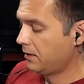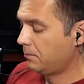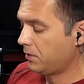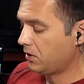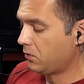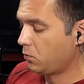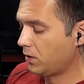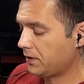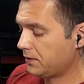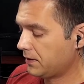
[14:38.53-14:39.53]
but
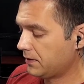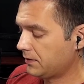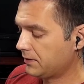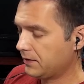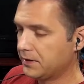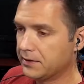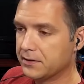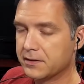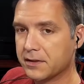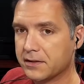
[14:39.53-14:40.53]
what it does
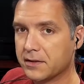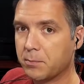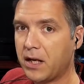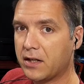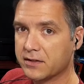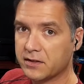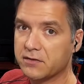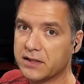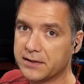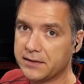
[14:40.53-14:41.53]
is it's a
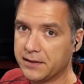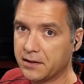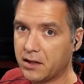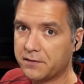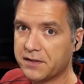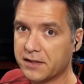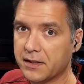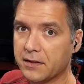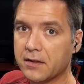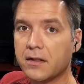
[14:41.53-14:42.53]
positive DC
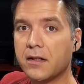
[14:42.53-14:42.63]
offset.